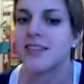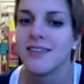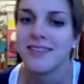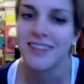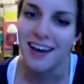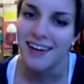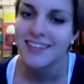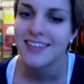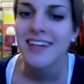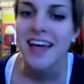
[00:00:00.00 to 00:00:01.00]
so yeah,
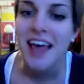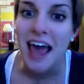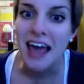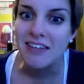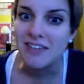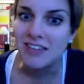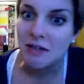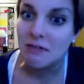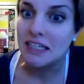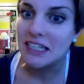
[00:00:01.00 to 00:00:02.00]
end of
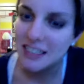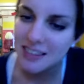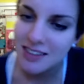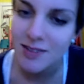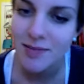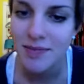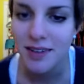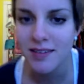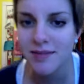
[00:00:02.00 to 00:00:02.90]
story. But